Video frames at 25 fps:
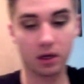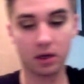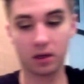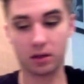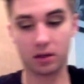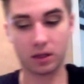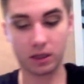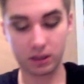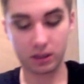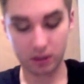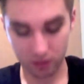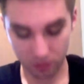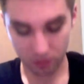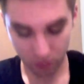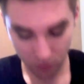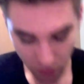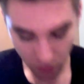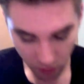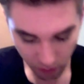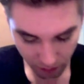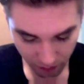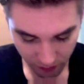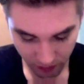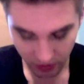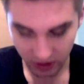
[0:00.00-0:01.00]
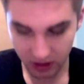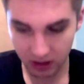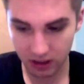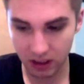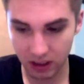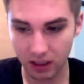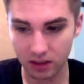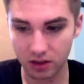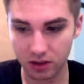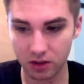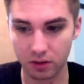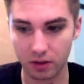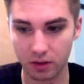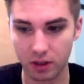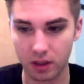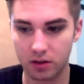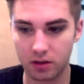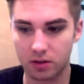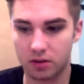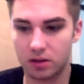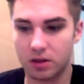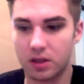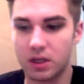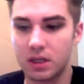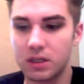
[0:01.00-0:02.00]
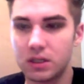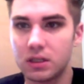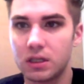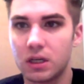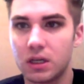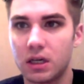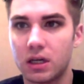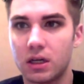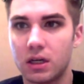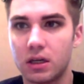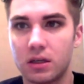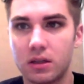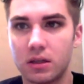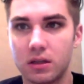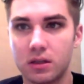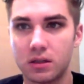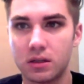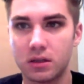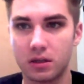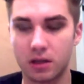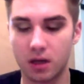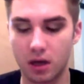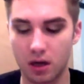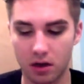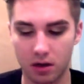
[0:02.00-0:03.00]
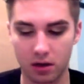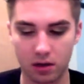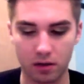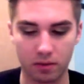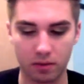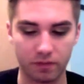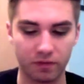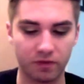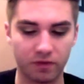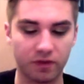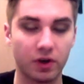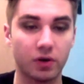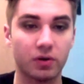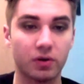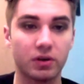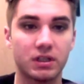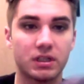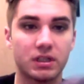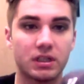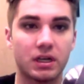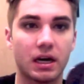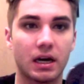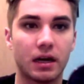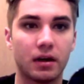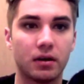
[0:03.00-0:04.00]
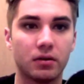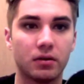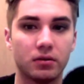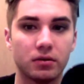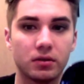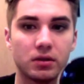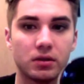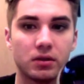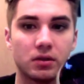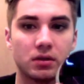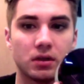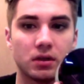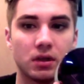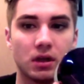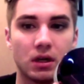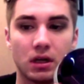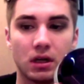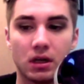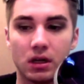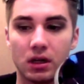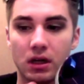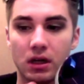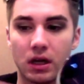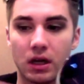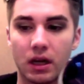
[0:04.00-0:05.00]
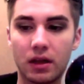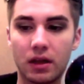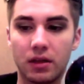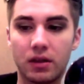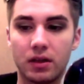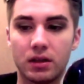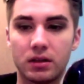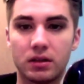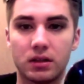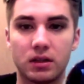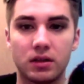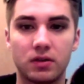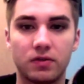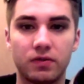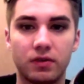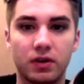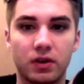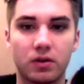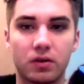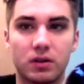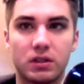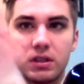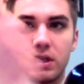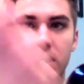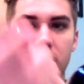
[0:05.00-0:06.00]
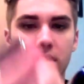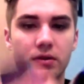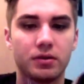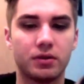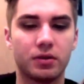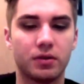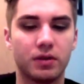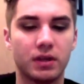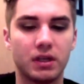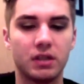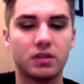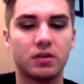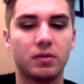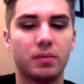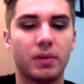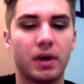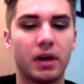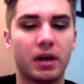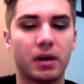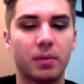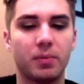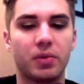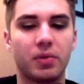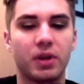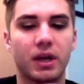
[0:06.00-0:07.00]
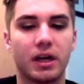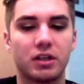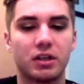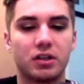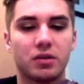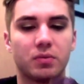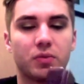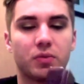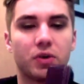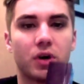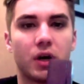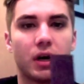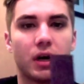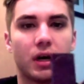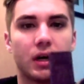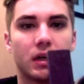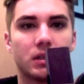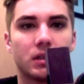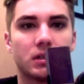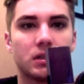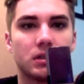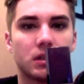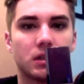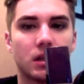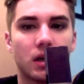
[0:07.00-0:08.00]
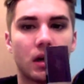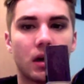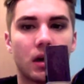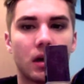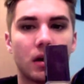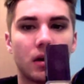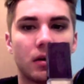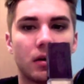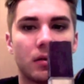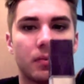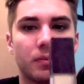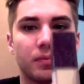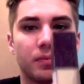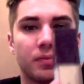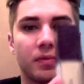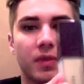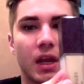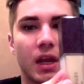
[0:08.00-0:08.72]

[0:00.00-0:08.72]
Let's get to it. This is Fiona Styles, and this is Fiona Styles. So these are my complexion products. I'm